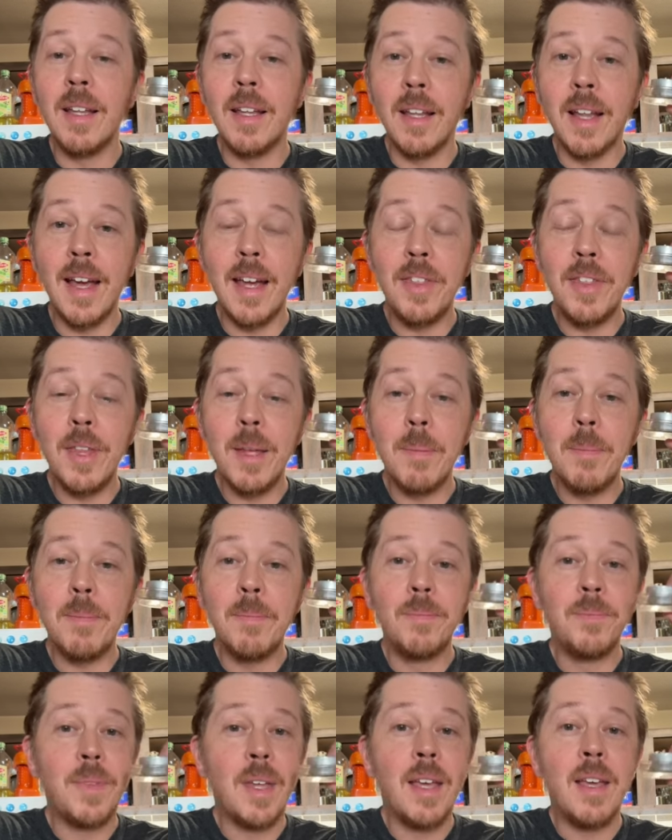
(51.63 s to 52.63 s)
light them,
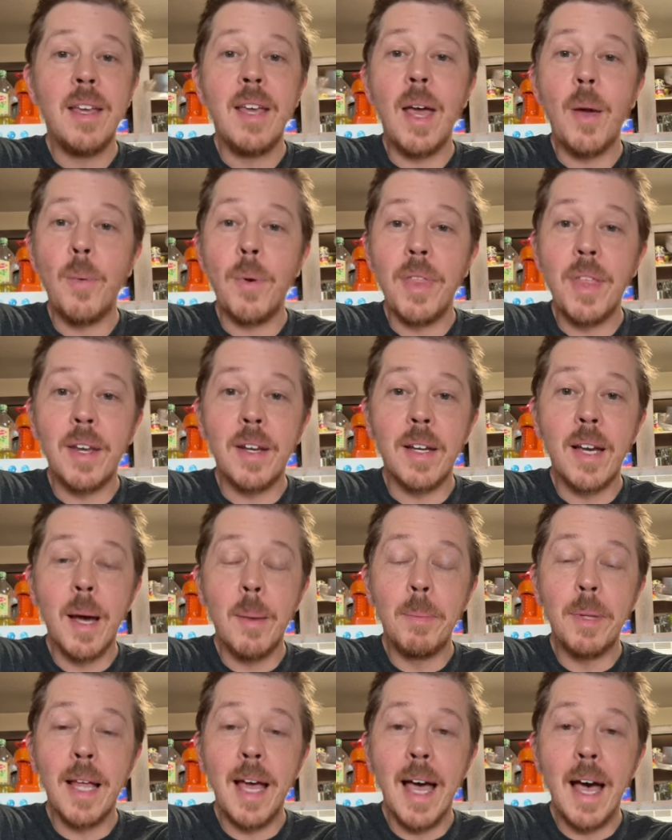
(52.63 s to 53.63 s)
and within a
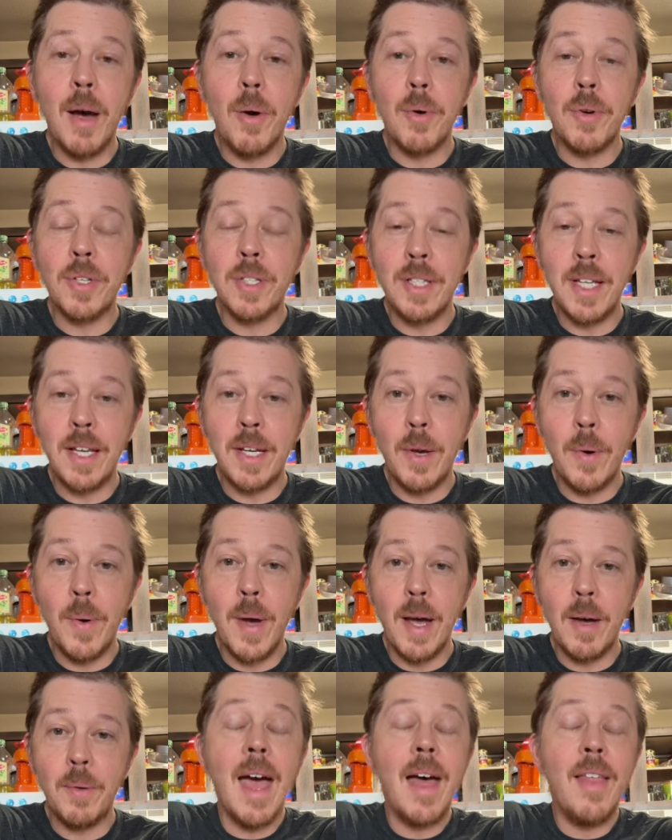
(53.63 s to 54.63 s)
couple of hours, they go
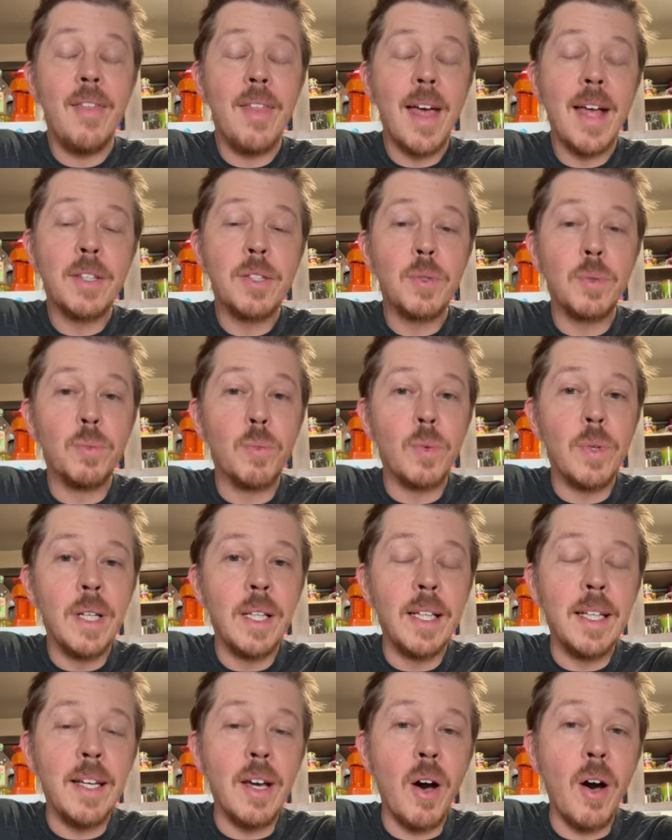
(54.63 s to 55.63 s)
out. And that's
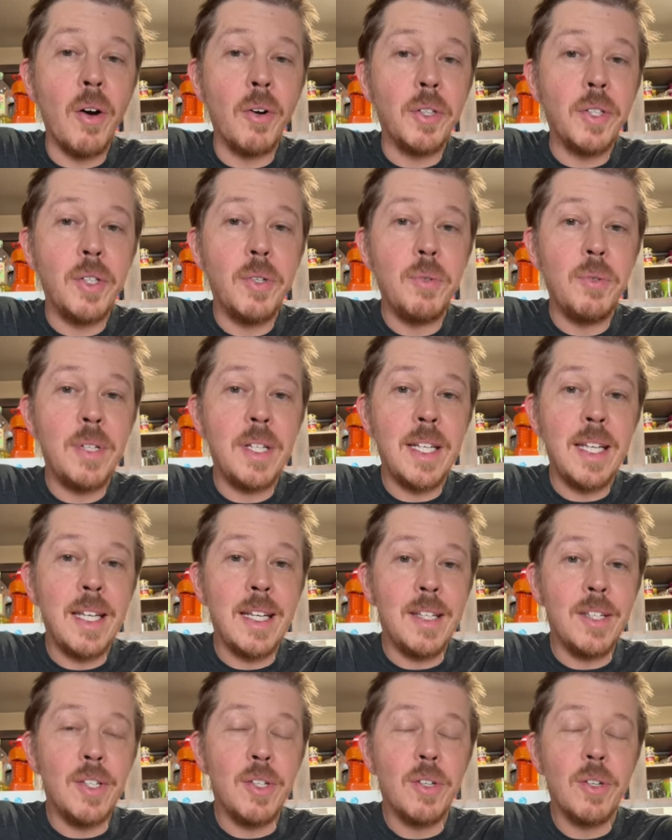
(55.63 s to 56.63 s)
really all you
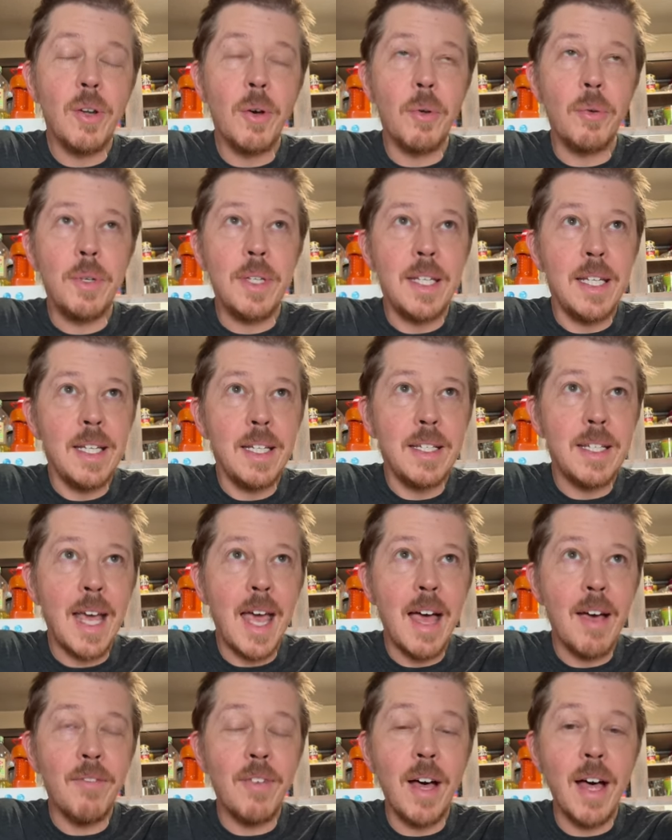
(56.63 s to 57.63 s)
need. You don't need to
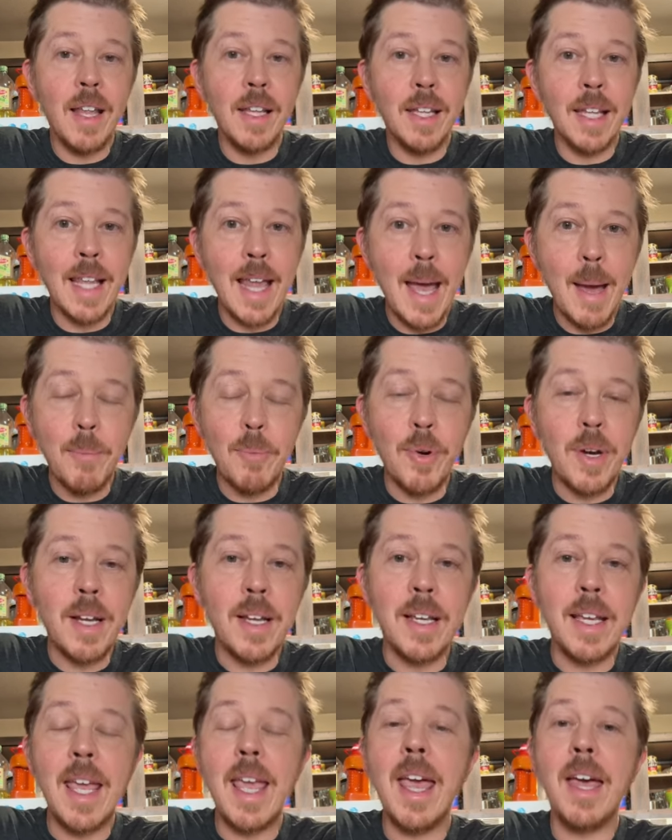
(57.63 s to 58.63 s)
have
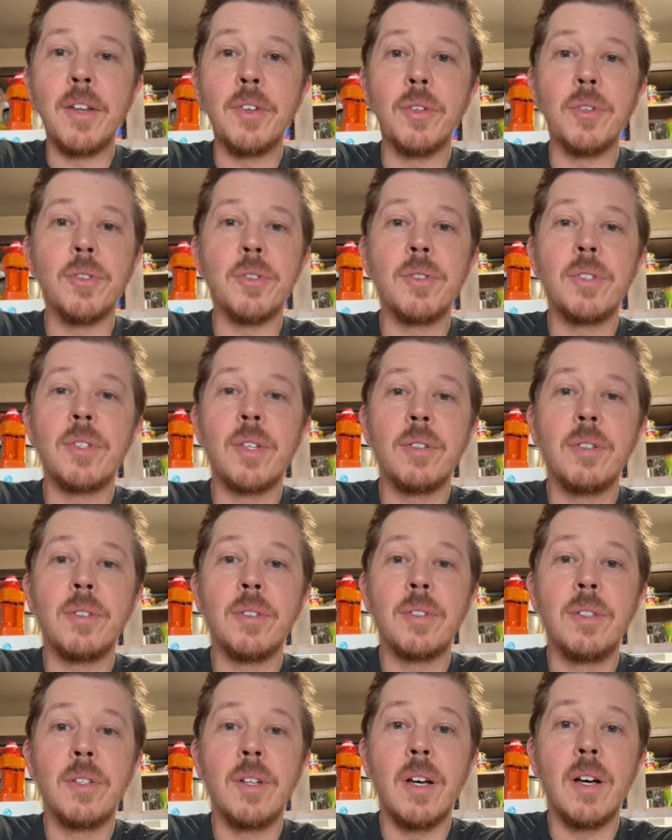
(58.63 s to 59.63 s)
elaborate candles
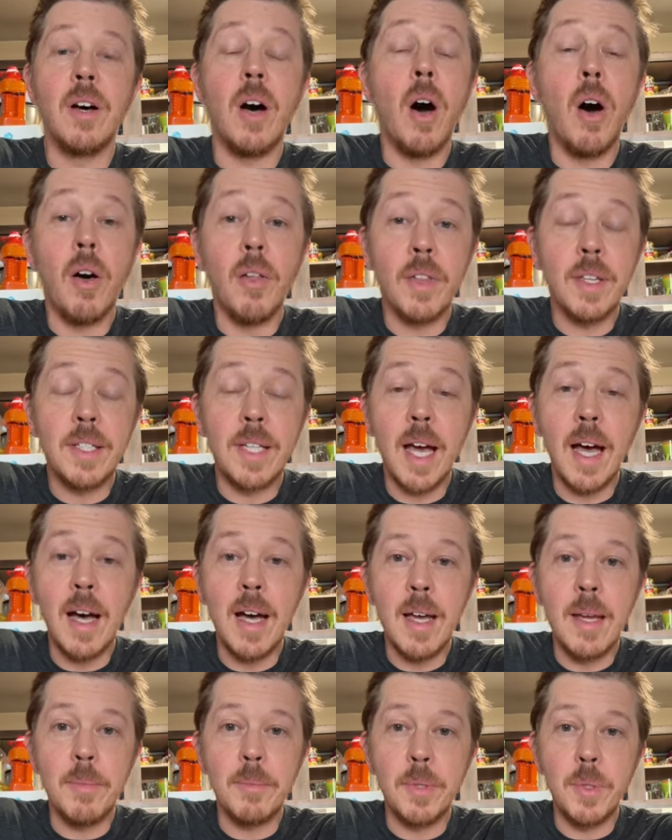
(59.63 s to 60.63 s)
all the
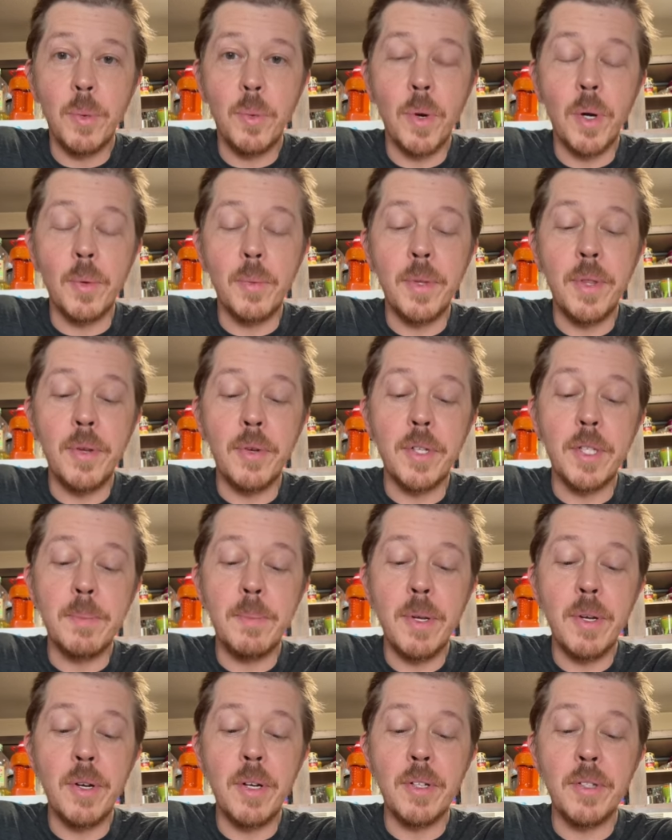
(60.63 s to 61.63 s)
time to work with your
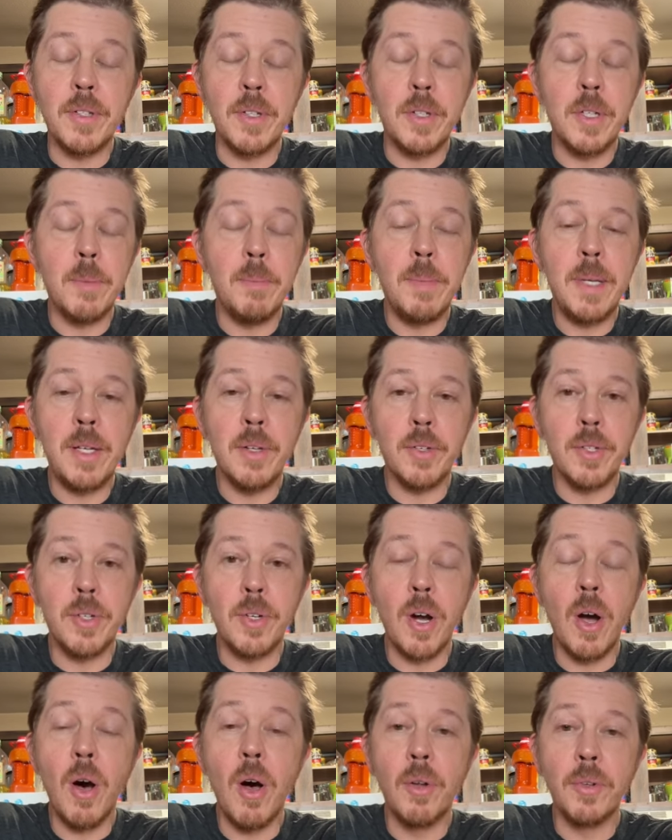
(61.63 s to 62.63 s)
spirits or to be on your
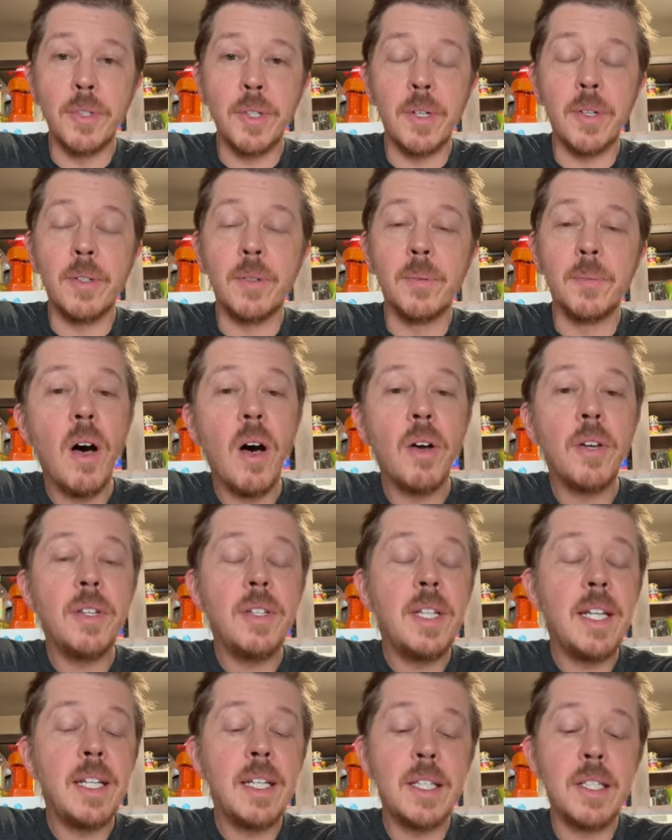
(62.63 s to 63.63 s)
altar. All you
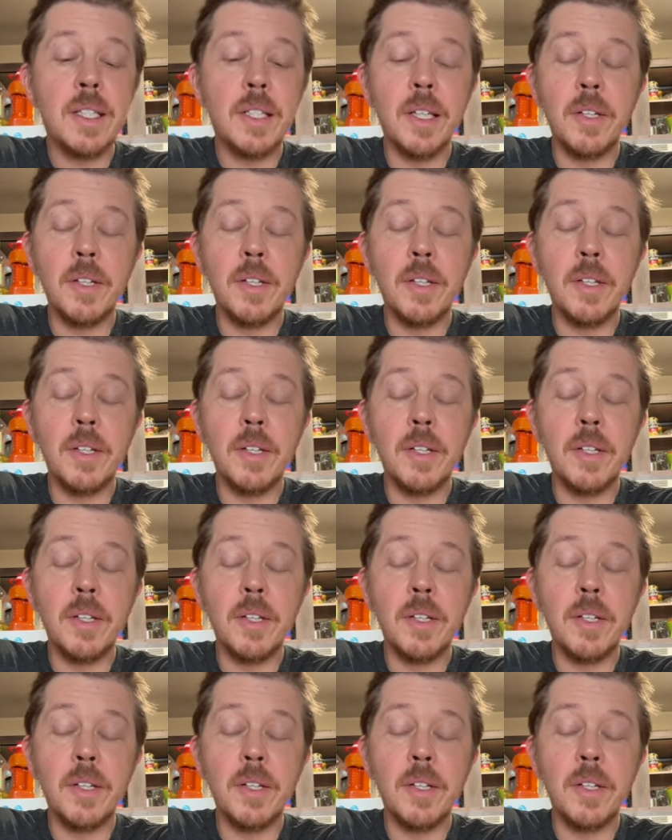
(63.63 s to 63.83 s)
need is a